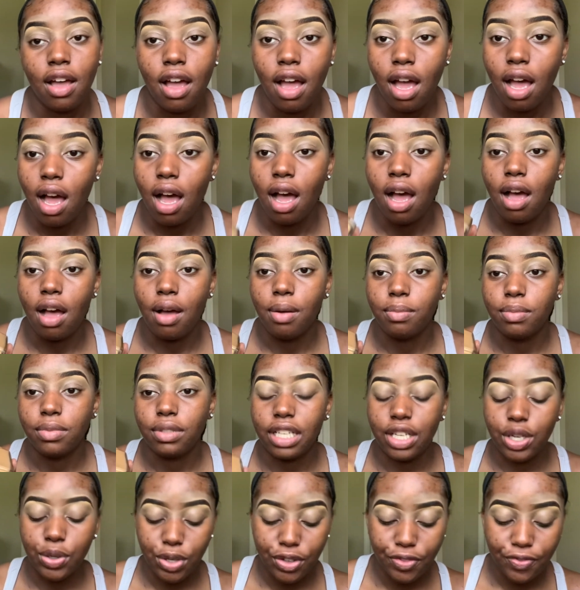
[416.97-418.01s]

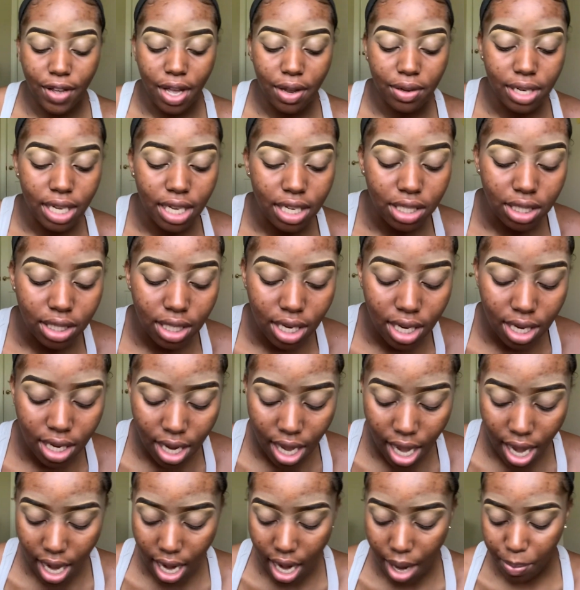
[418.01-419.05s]
liquid foundation,
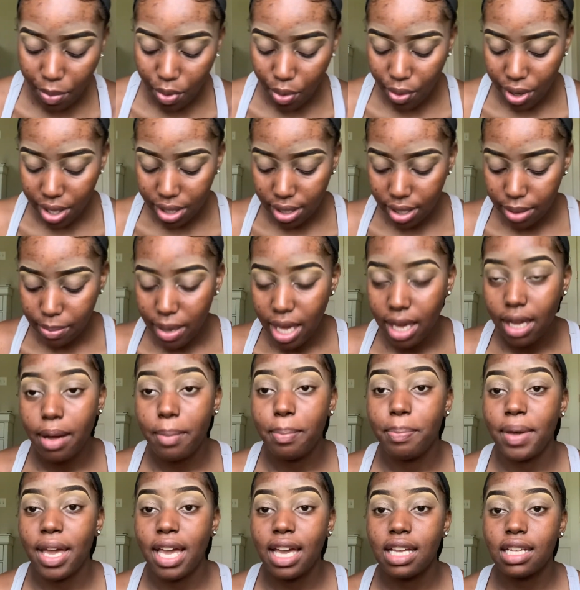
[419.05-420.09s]
and I'm going to make a
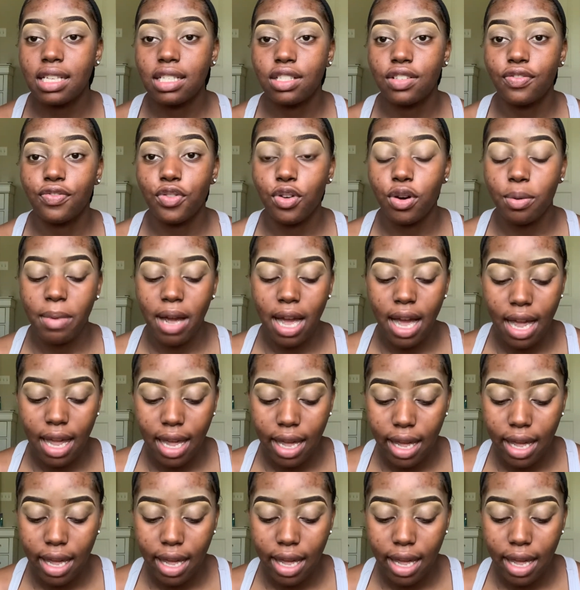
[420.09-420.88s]
base for my